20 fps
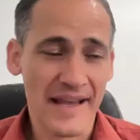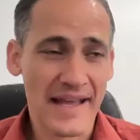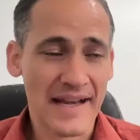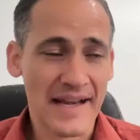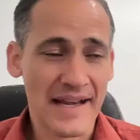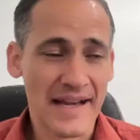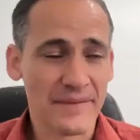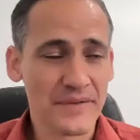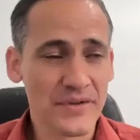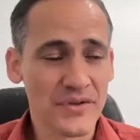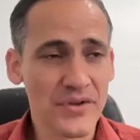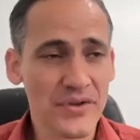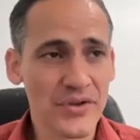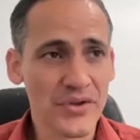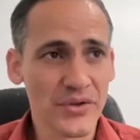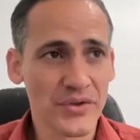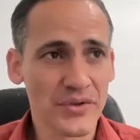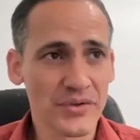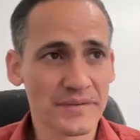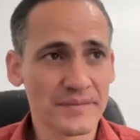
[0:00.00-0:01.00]

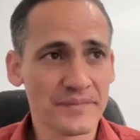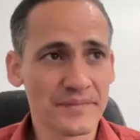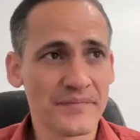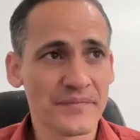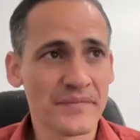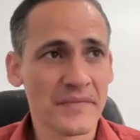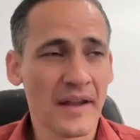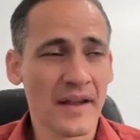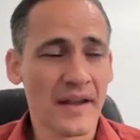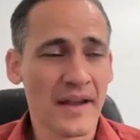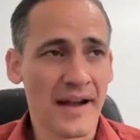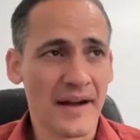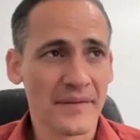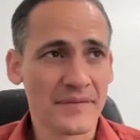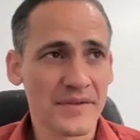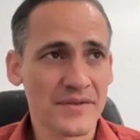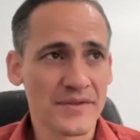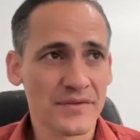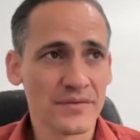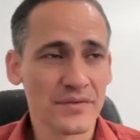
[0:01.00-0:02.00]
afternoon,
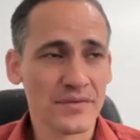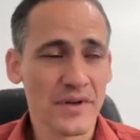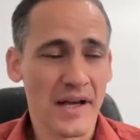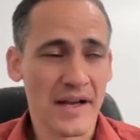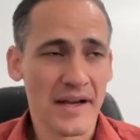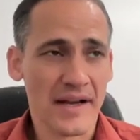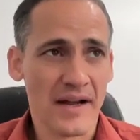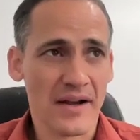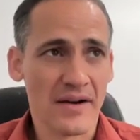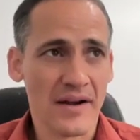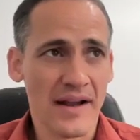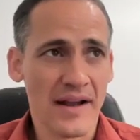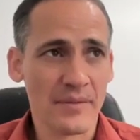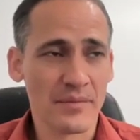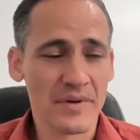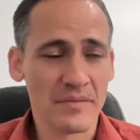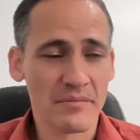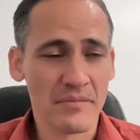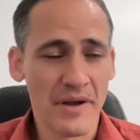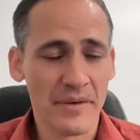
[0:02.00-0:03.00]
after school got out, I
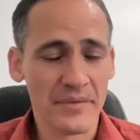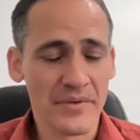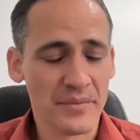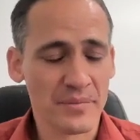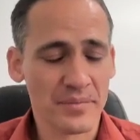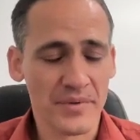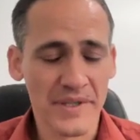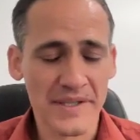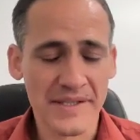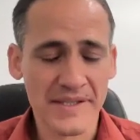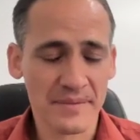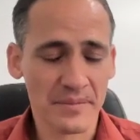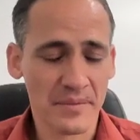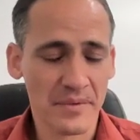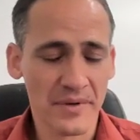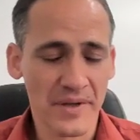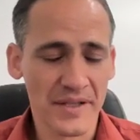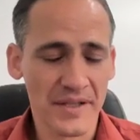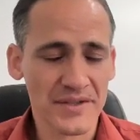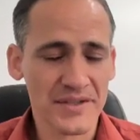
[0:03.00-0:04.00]
went and met with the
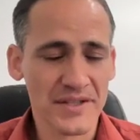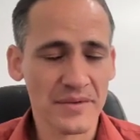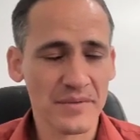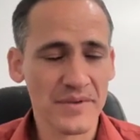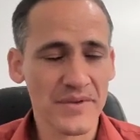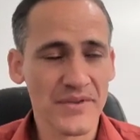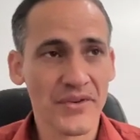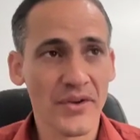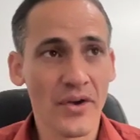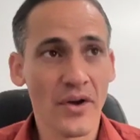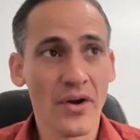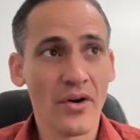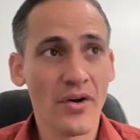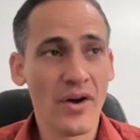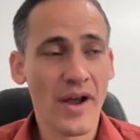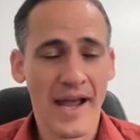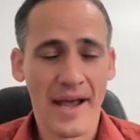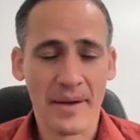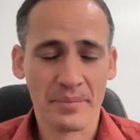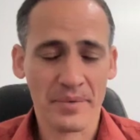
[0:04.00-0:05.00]
principal, and she was so
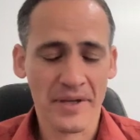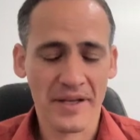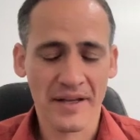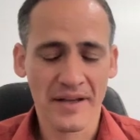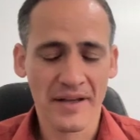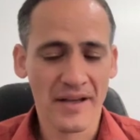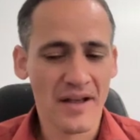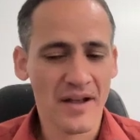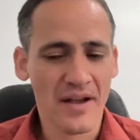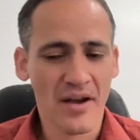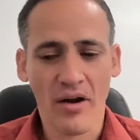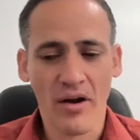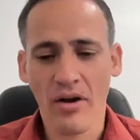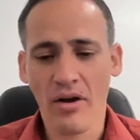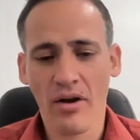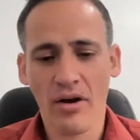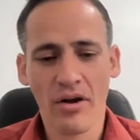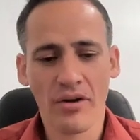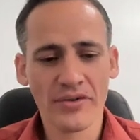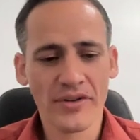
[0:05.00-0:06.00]
happy.
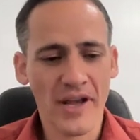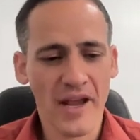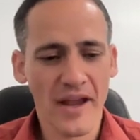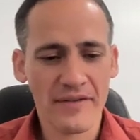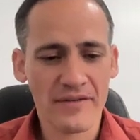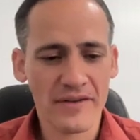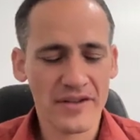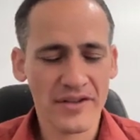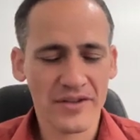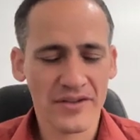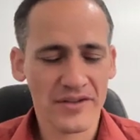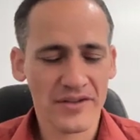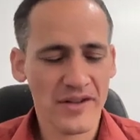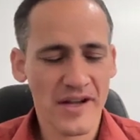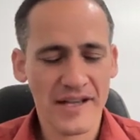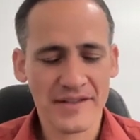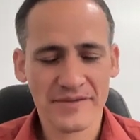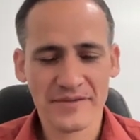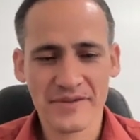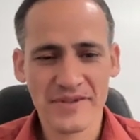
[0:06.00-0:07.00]
Oh, David, your
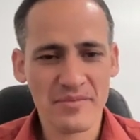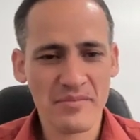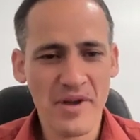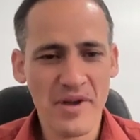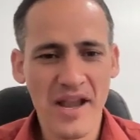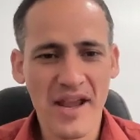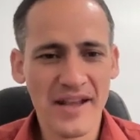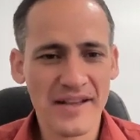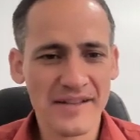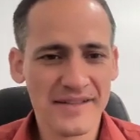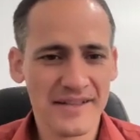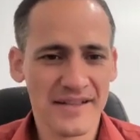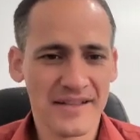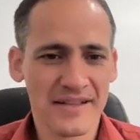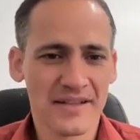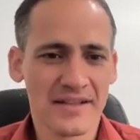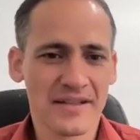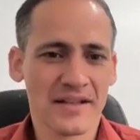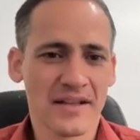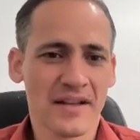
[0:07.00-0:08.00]
class was
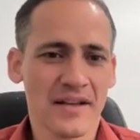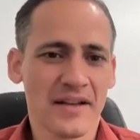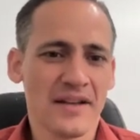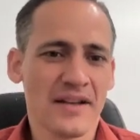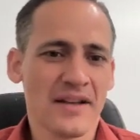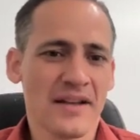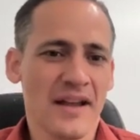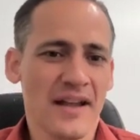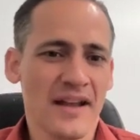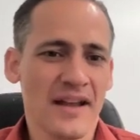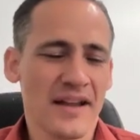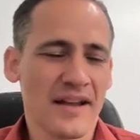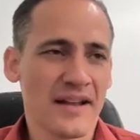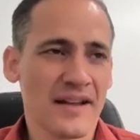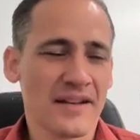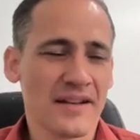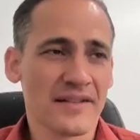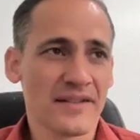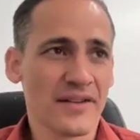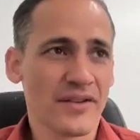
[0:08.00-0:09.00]
amazing.
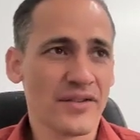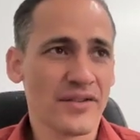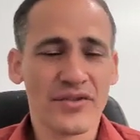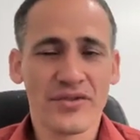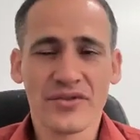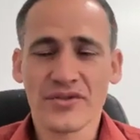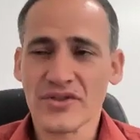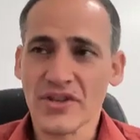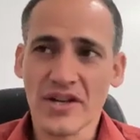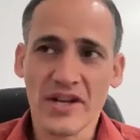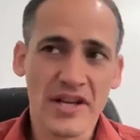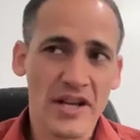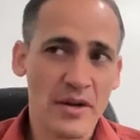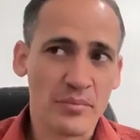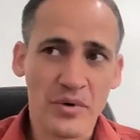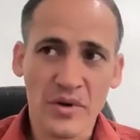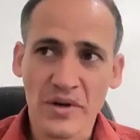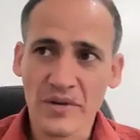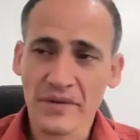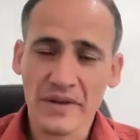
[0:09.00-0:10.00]
And you're just going to get
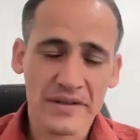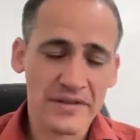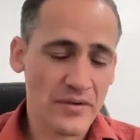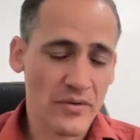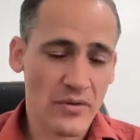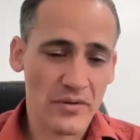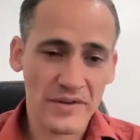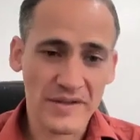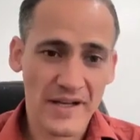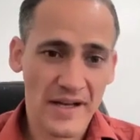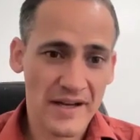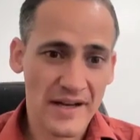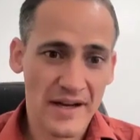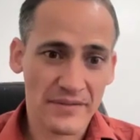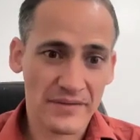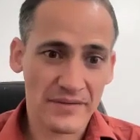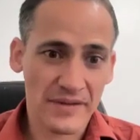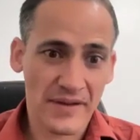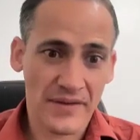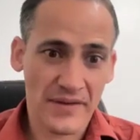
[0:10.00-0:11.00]
perfect scores on
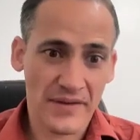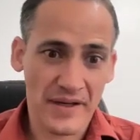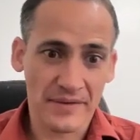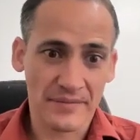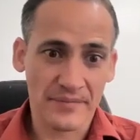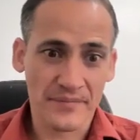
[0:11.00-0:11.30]
everything.